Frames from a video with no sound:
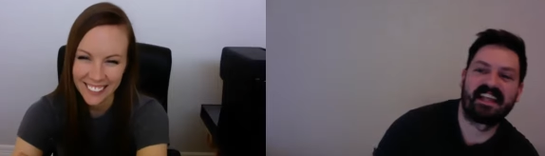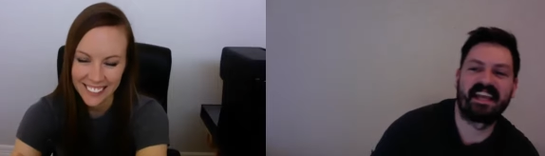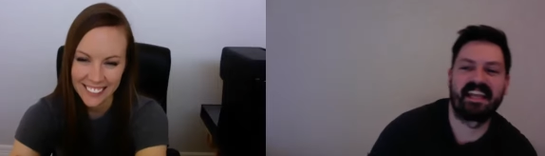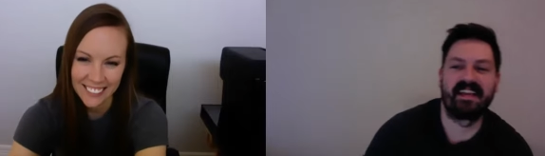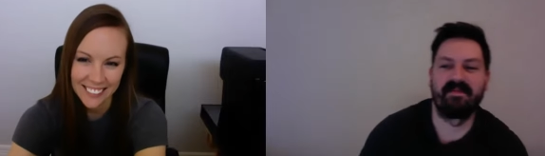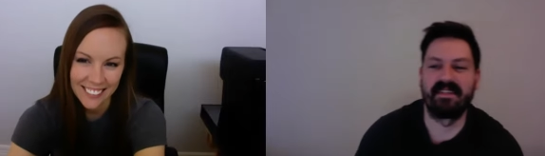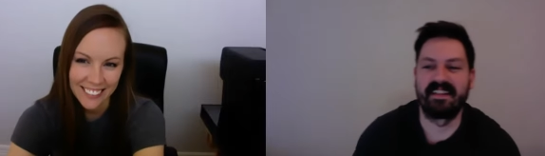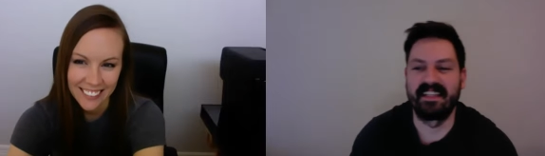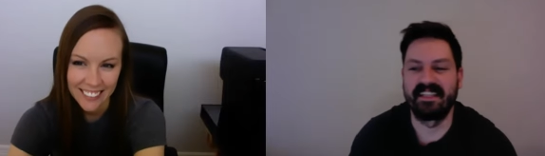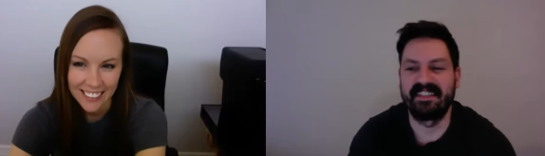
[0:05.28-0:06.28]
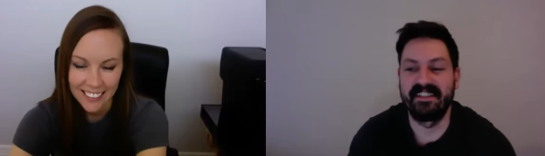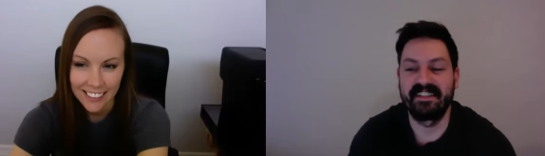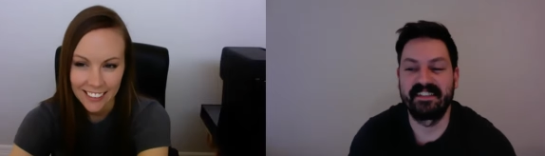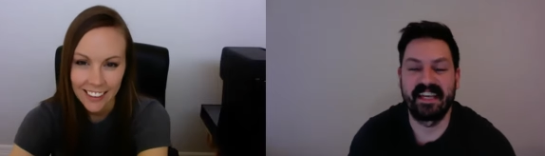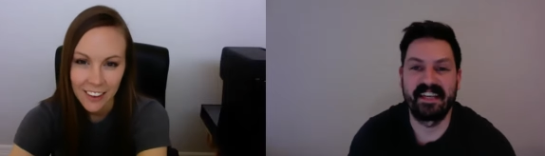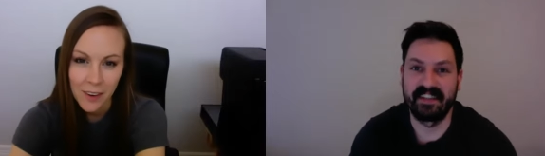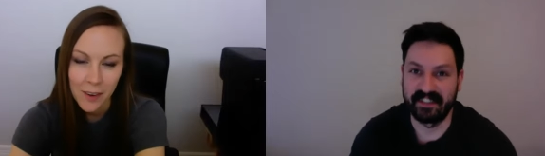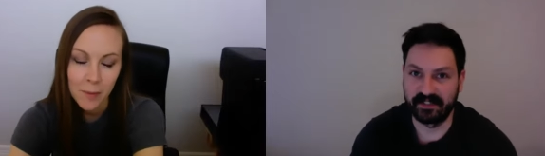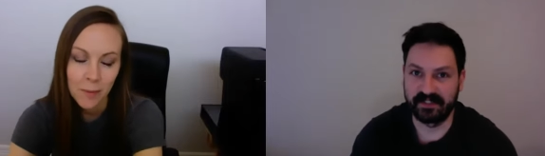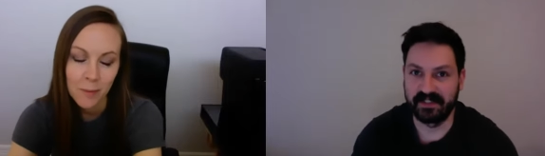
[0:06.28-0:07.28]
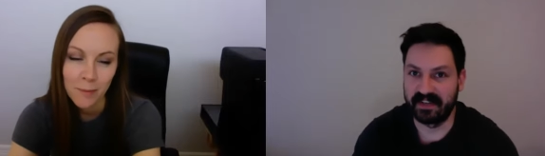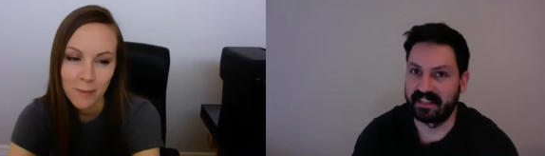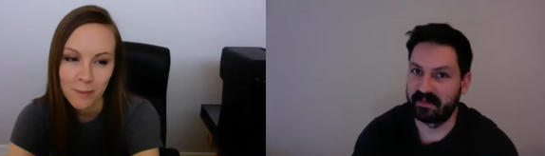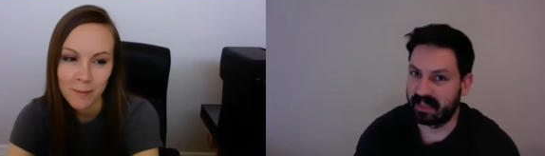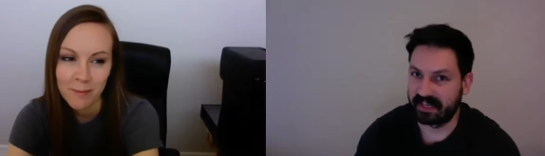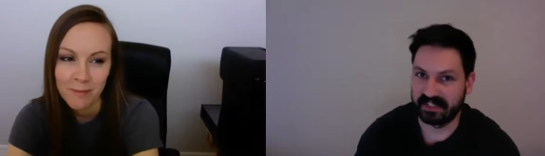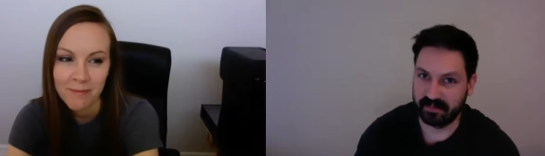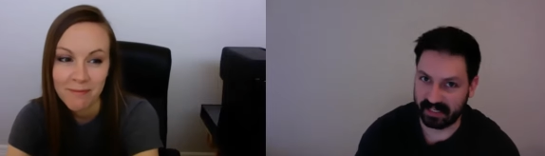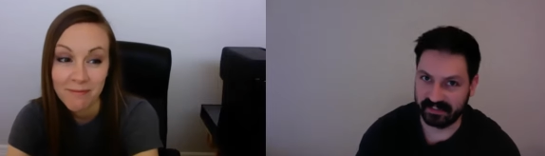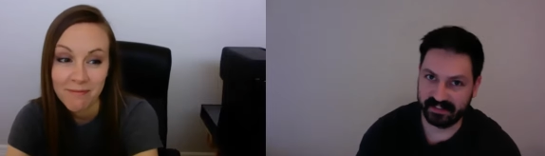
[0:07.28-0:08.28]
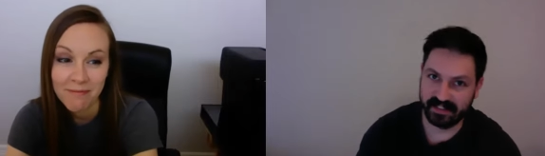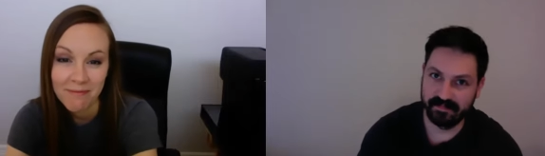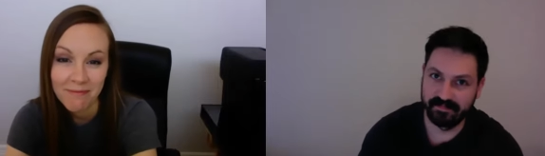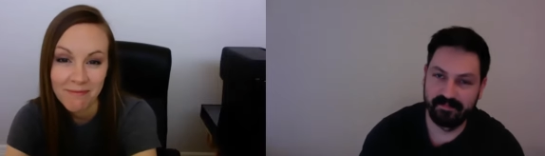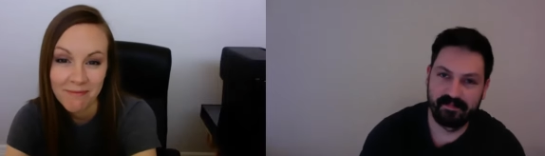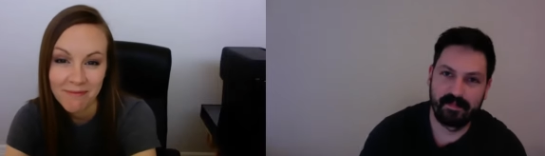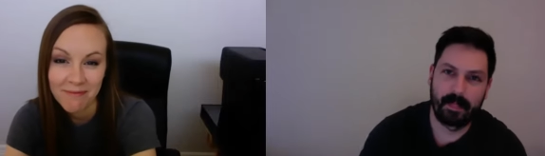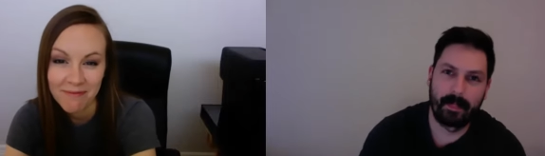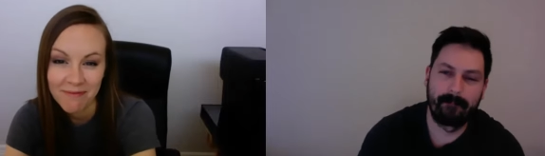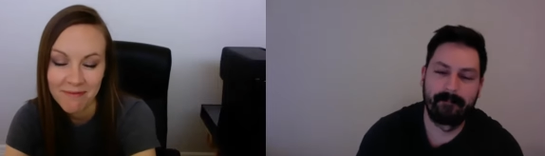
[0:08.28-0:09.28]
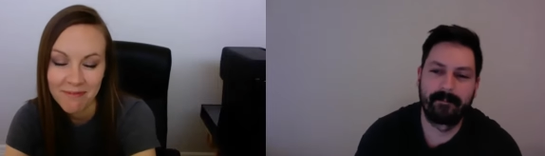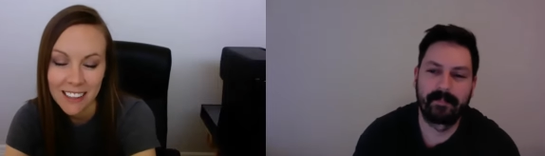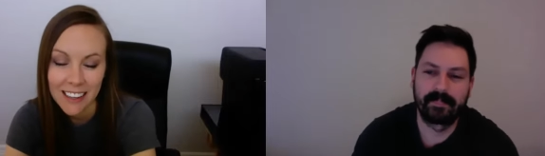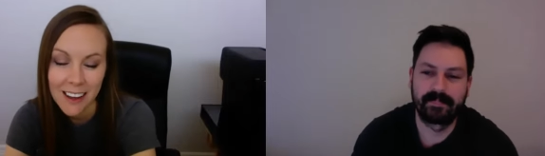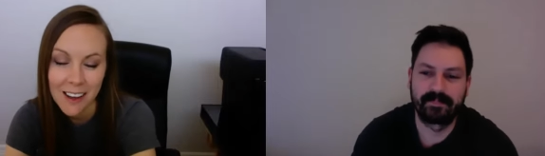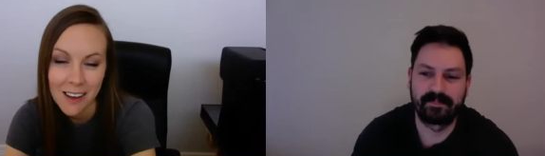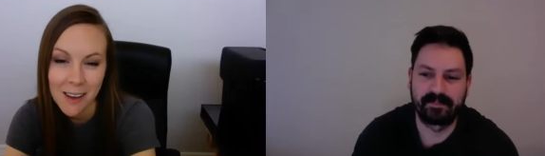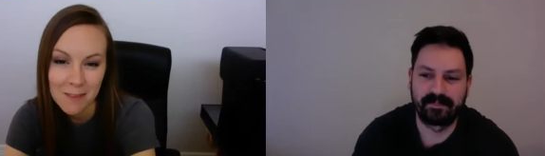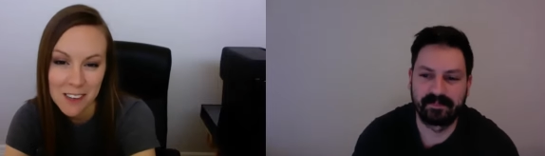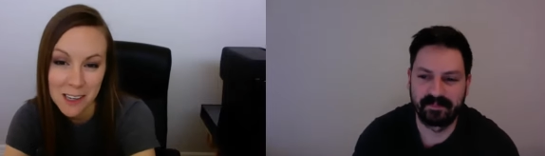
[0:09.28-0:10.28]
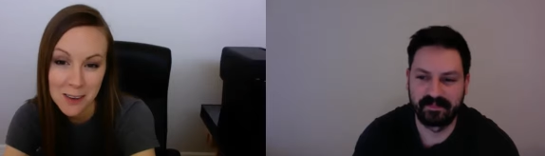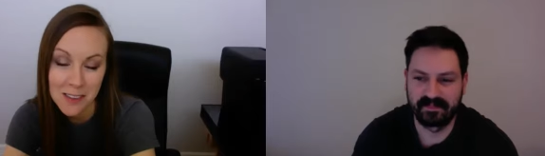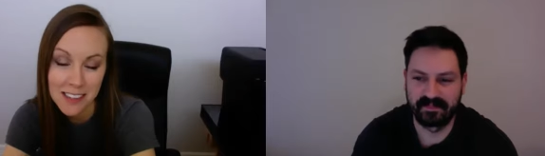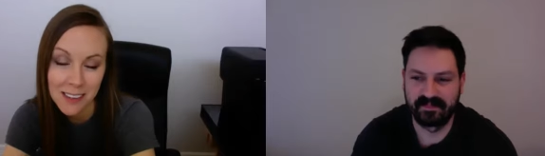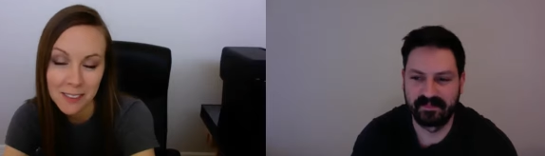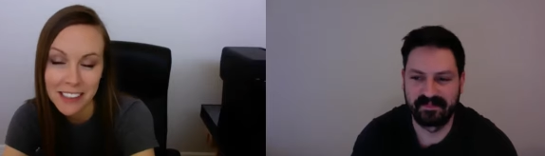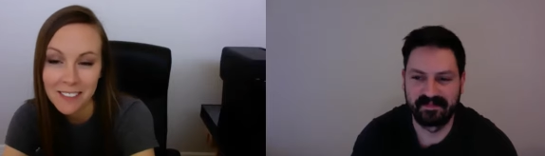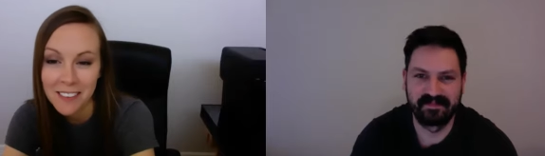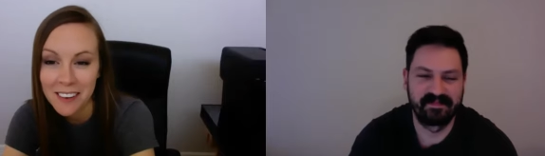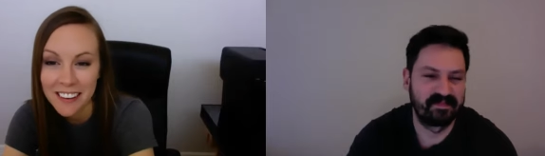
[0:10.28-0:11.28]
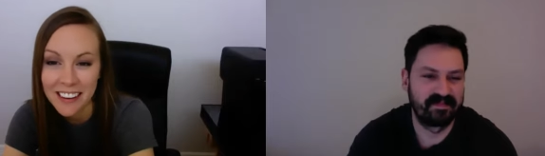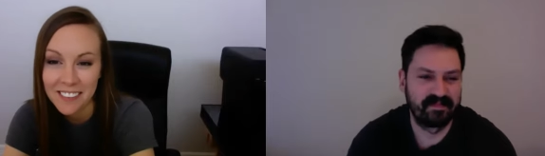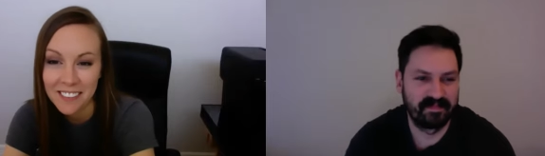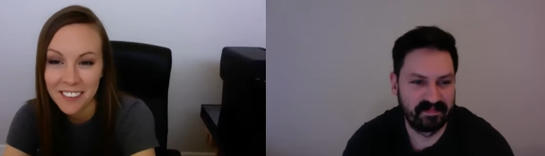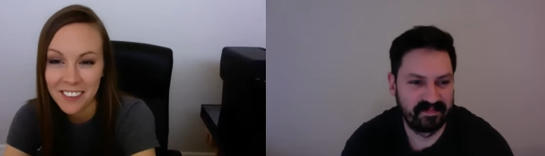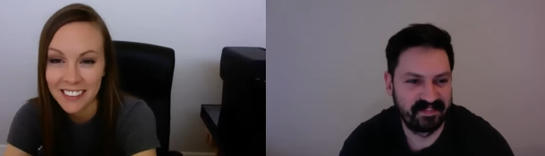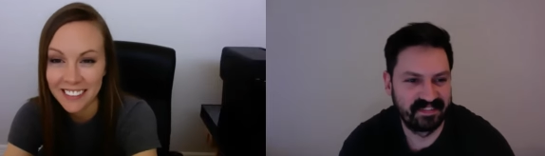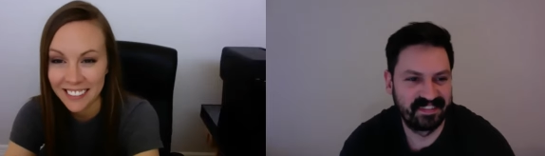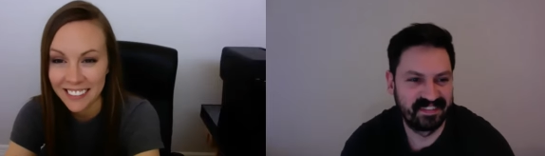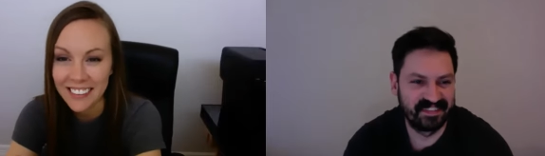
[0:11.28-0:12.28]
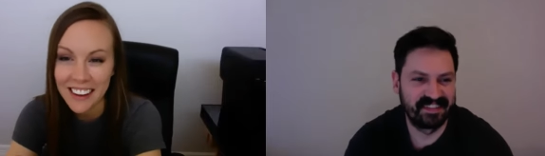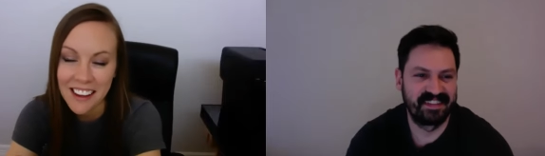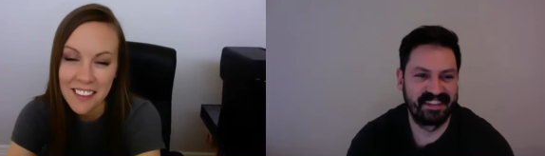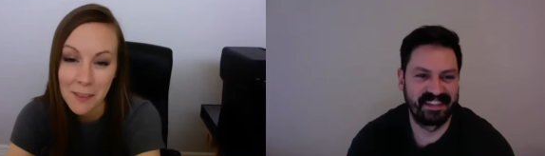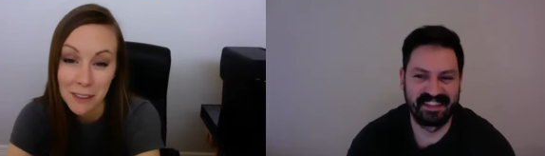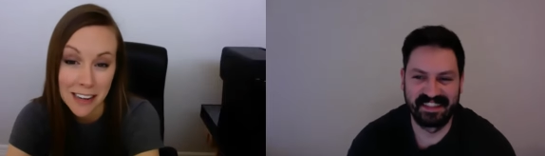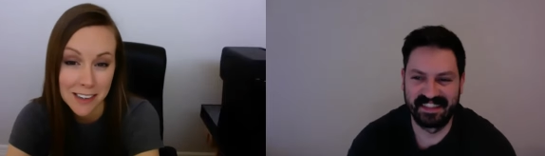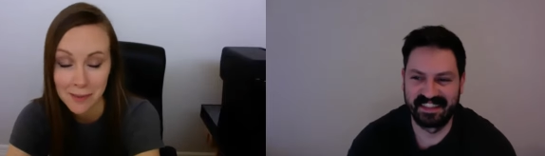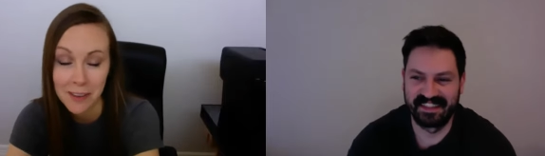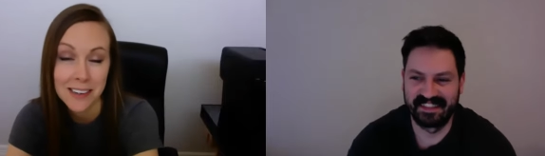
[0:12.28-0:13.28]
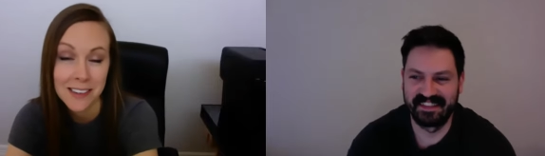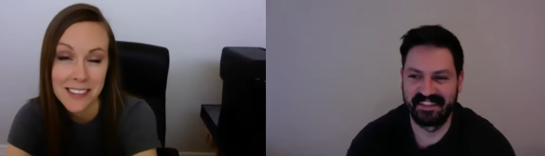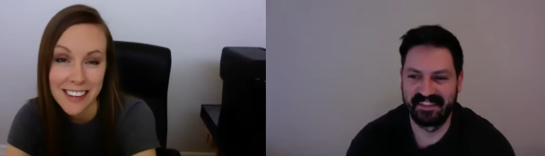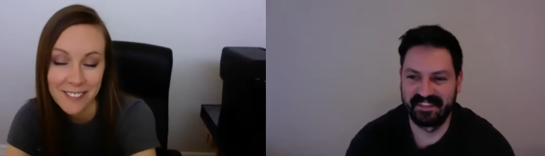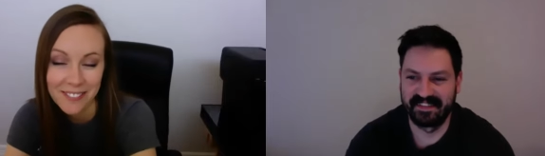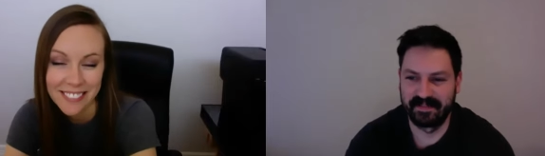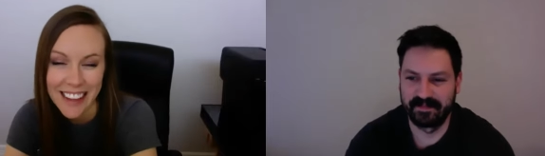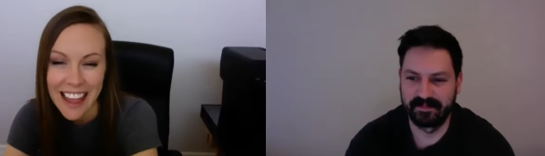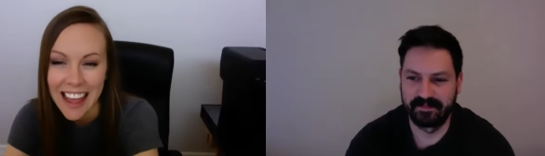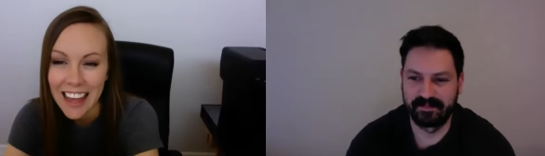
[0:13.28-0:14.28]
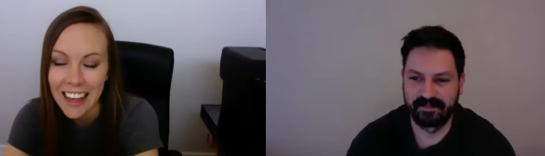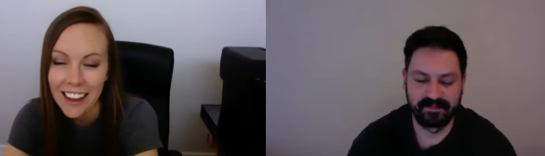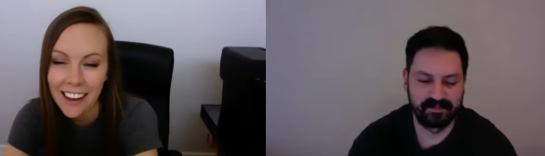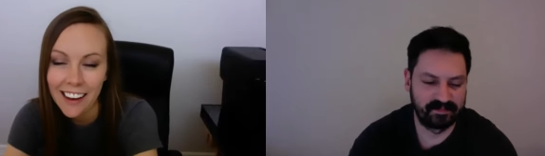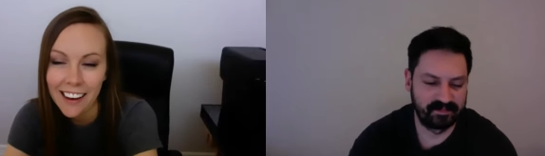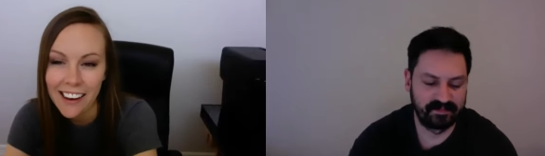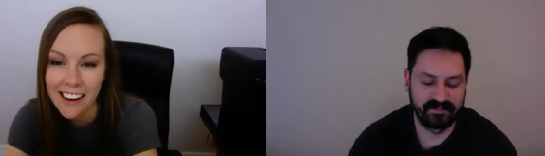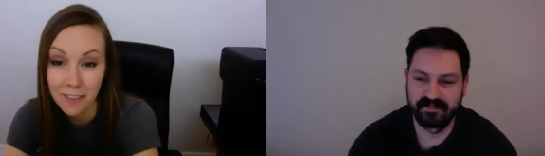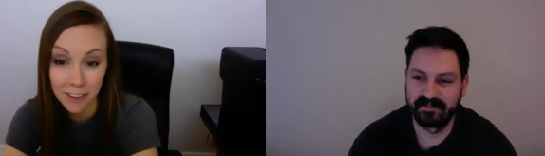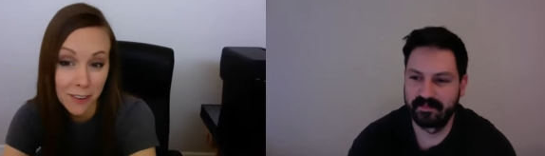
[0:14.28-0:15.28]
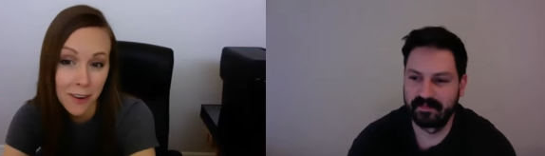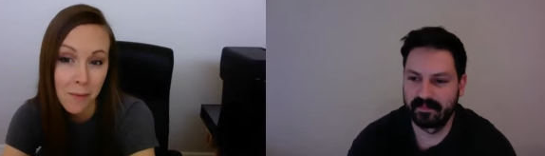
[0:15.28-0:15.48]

Speaker 1: I am the senior designer and illustrator at the Black Sheep Agency.
Speaker 2: I'm Jo Skillman, creative director at the Black Sheep Agency. And if you don't know